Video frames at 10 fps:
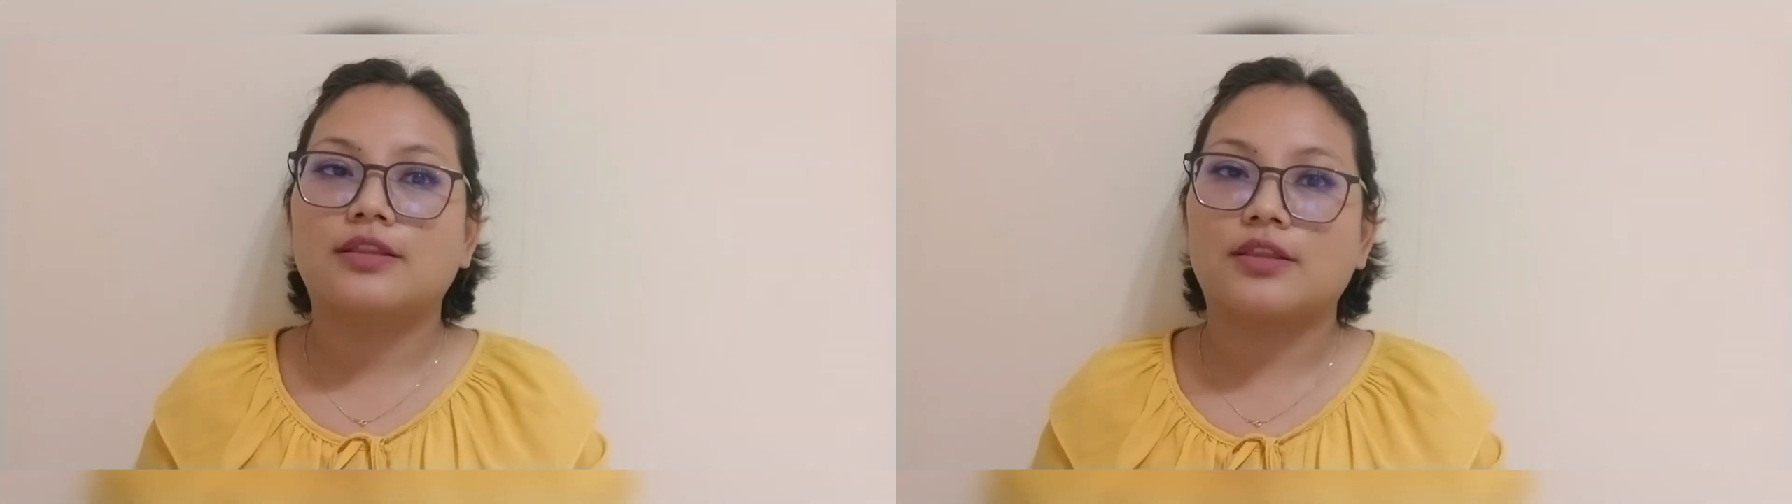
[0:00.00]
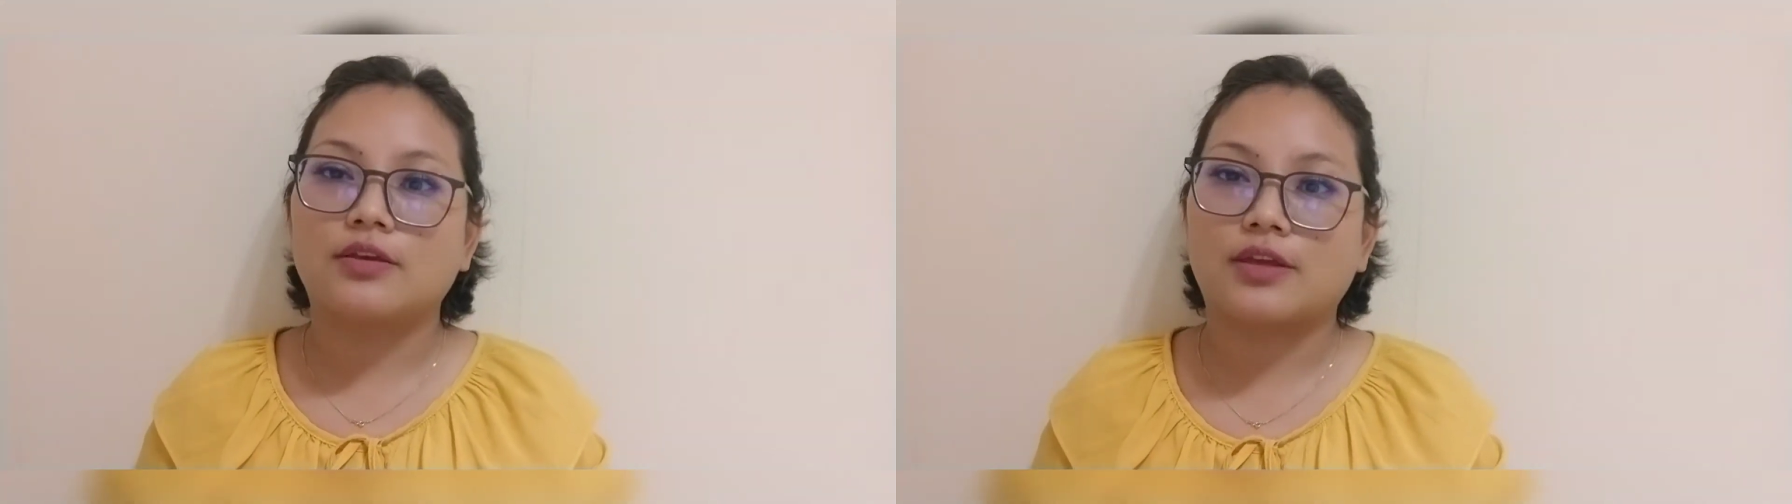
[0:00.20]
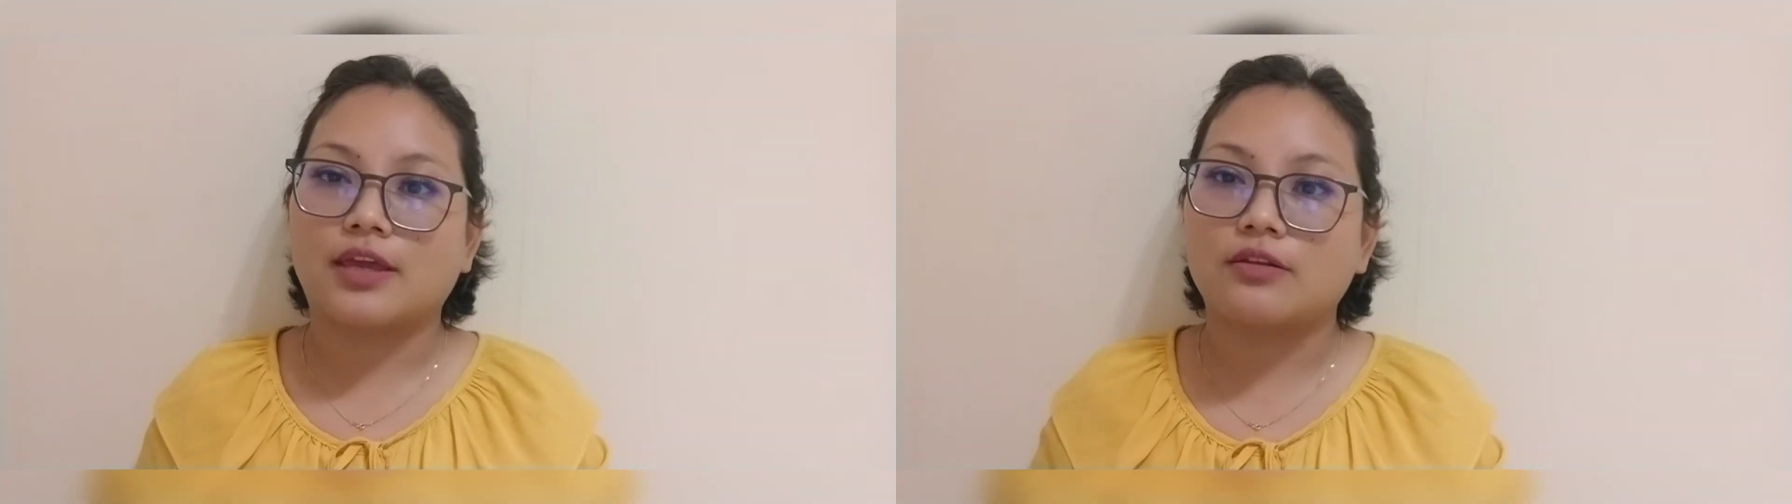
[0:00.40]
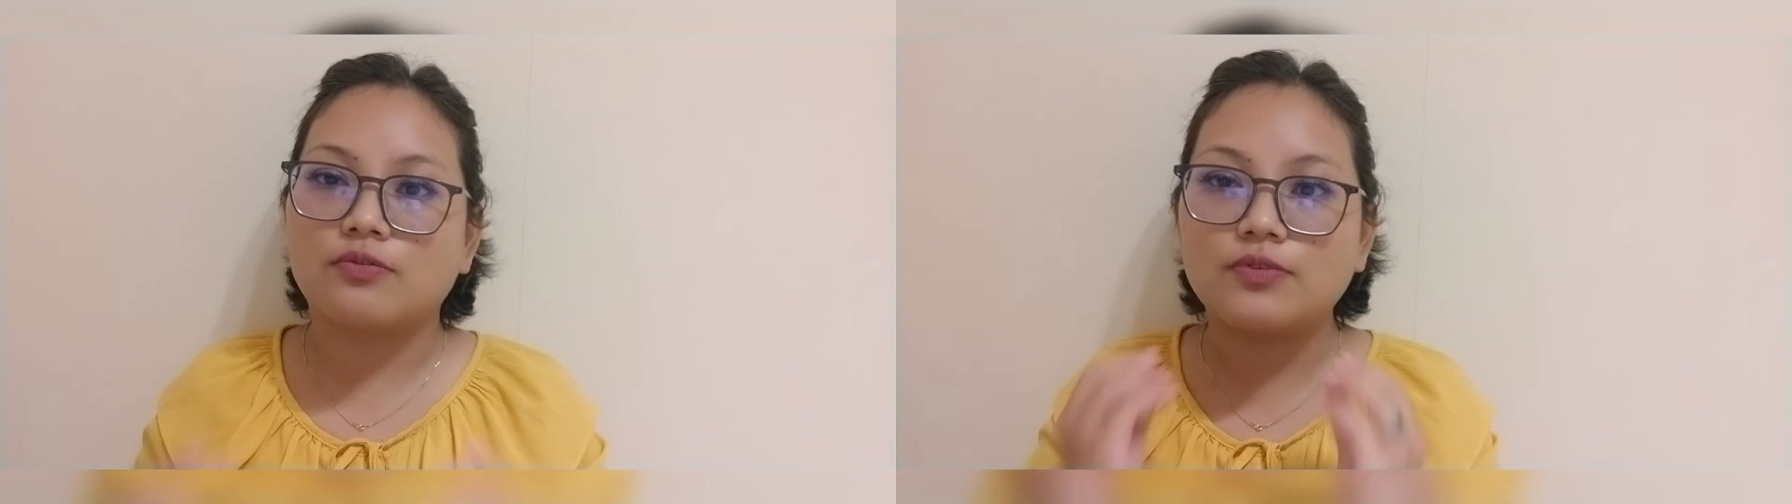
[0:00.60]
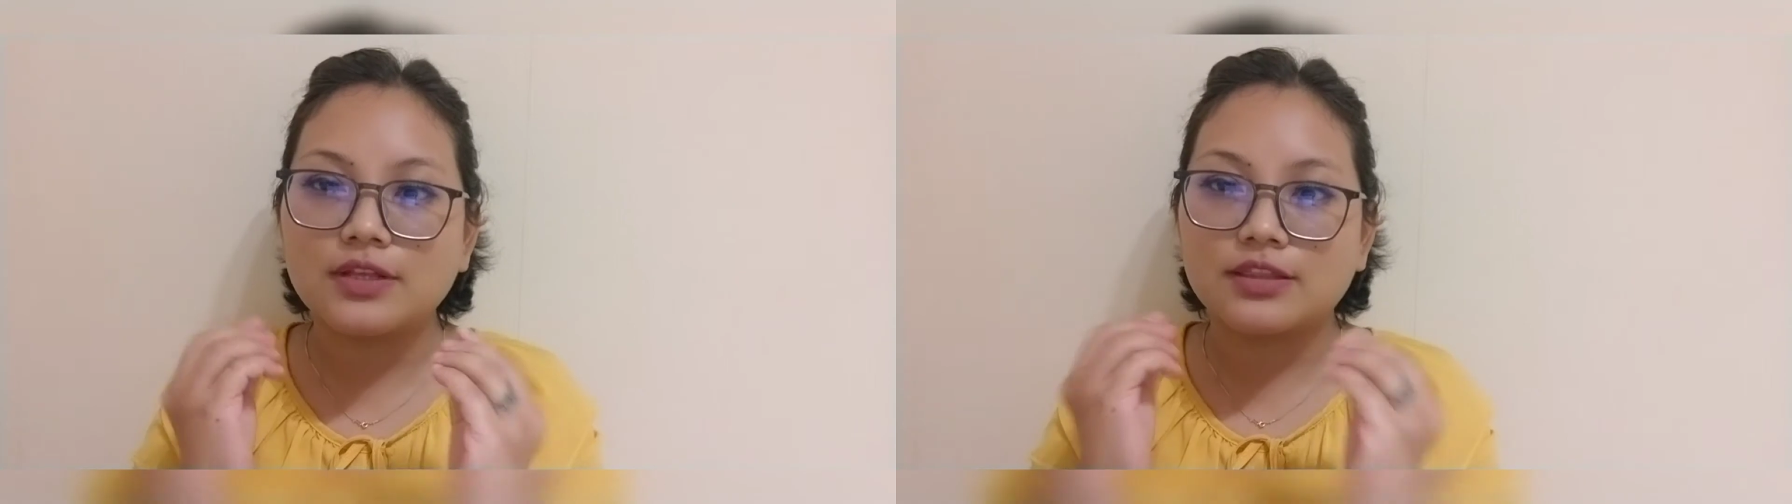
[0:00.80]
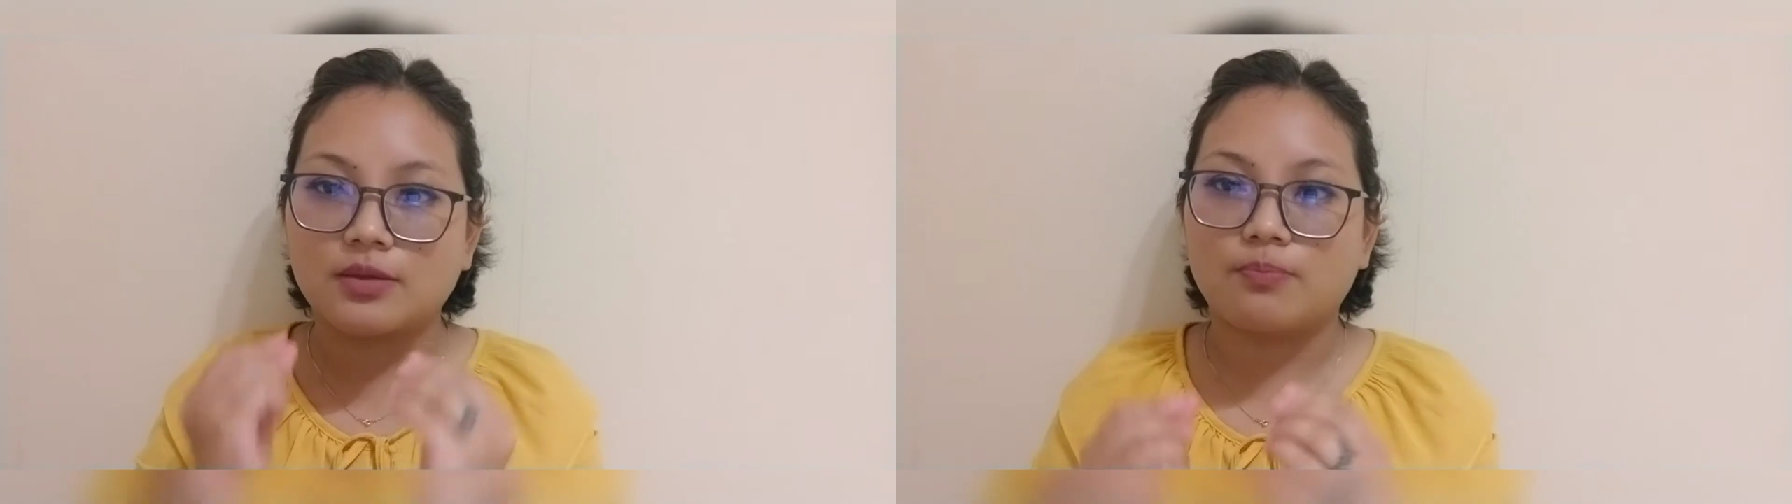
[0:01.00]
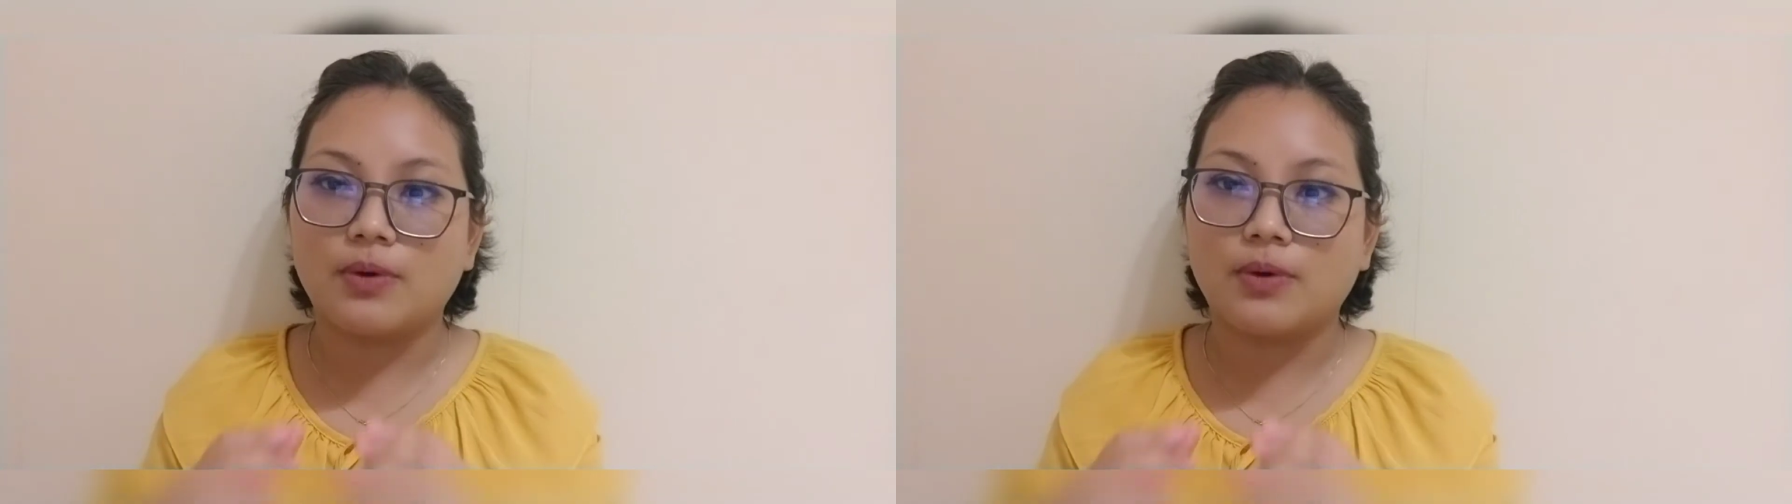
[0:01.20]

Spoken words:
they can feel the